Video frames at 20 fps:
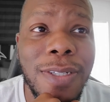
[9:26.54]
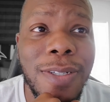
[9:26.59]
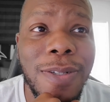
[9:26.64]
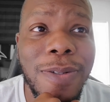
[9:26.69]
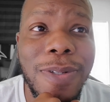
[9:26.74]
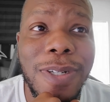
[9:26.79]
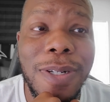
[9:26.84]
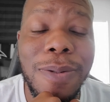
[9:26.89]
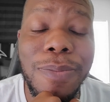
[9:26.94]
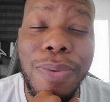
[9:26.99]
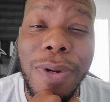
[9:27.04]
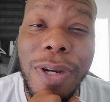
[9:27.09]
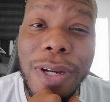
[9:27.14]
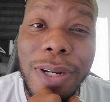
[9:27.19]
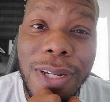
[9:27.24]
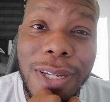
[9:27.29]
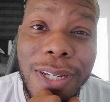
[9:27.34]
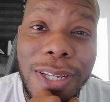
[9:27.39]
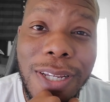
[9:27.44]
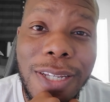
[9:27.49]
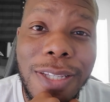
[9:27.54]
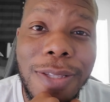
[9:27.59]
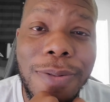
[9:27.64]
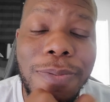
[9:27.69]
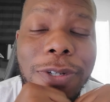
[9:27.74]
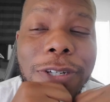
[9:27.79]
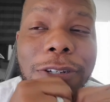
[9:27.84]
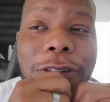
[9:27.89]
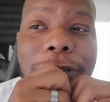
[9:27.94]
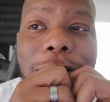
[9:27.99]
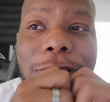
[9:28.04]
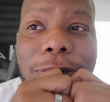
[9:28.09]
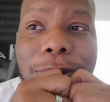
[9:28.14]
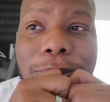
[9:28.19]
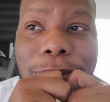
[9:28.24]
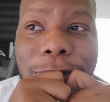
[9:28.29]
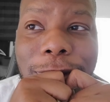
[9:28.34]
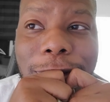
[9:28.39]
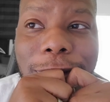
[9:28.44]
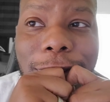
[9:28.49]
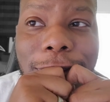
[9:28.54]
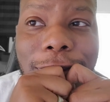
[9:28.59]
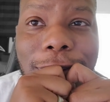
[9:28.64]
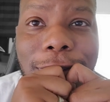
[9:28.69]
but then brought in Keith Williams